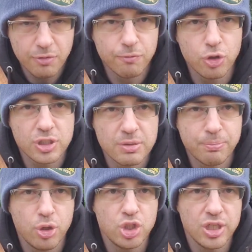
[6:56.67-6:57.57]
versus
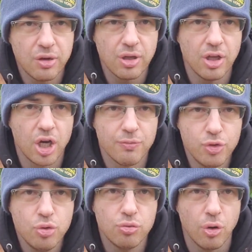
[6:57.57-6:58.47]
pushing out a lot of
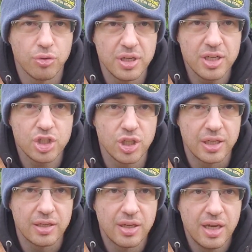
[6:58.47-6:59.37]
new growth
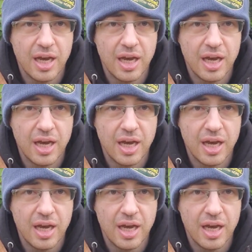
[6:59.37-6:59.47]
initially.